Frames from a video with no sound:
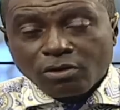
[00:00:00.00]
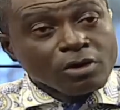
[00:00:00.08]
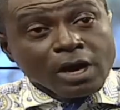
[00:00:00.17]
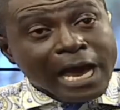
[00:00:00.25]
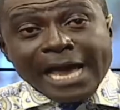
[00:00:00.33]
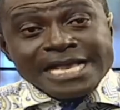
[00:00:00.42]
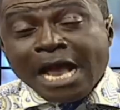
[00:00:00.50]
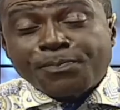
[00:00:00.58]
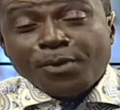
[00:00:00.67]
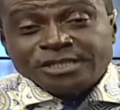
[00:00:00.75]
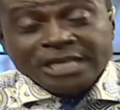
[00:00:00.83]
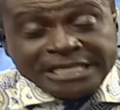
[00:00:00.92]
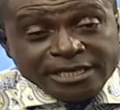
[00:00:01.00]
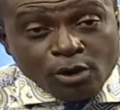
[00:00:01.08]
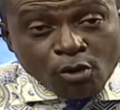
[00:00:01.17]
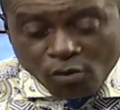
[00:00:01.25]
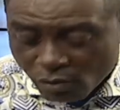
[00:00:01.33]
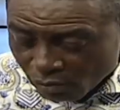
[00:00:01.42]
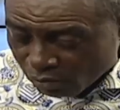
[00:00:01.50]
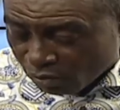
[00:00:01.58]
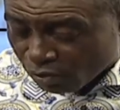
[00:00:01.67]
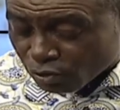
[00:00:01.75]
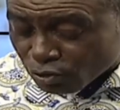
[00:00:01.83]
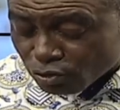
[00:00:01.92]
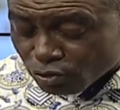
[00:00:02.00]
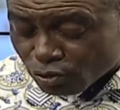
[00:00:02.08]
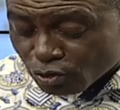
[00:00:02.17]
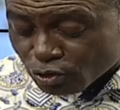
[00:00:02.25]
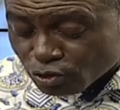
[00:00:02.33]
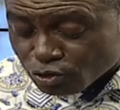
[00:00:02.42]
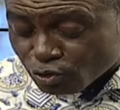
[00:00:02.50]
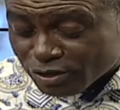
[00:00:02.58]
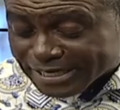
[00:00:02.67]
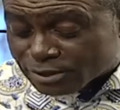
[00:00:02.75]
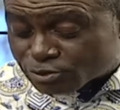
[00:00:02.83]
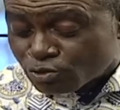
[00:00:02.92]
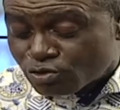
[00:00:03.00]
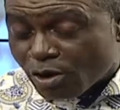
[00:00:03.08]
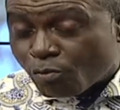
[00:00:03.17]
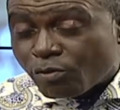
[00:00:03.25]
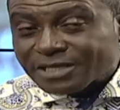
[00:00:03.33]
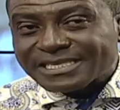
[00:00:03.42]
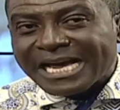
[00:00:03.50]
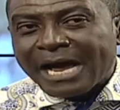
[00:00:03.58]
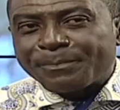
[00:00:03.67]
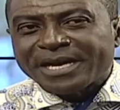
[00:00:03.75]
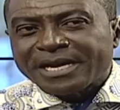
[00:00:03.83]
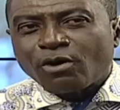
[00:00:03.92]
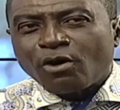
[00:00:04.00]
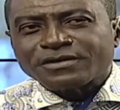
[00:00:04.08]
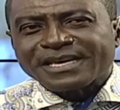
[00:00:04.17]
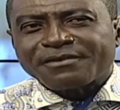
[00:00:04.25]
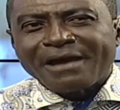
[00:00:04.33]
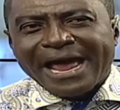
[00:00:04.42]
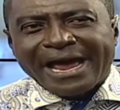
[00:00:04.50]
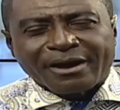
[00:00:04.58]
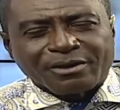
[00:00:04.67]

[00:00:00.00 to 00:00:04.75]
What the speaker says: And your position, you need to know what's happening on the ground.